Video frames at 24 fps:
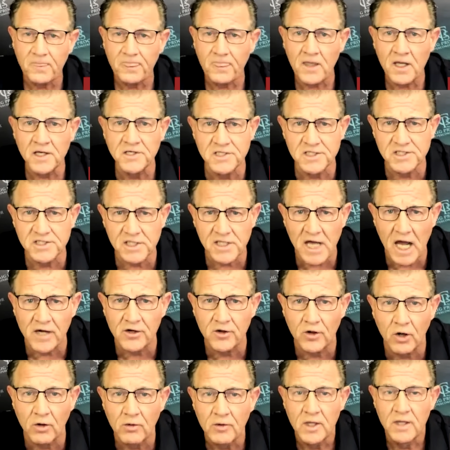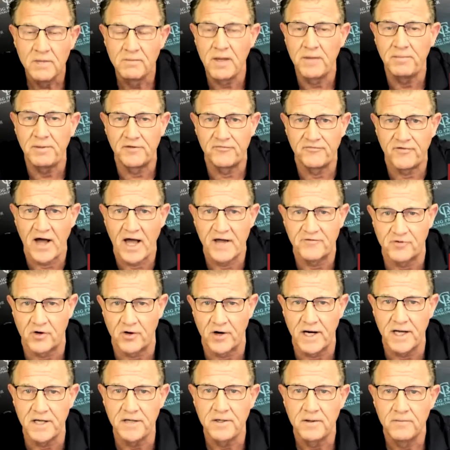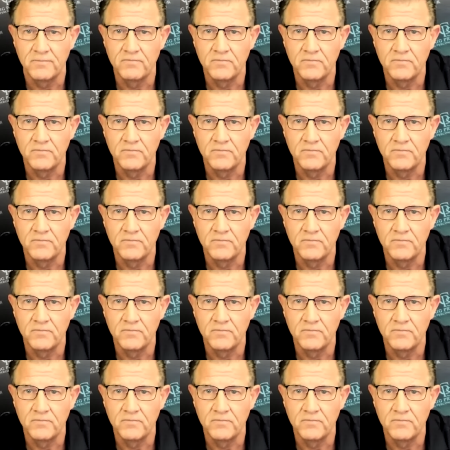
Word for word: She said, I don't know, maybe five grand.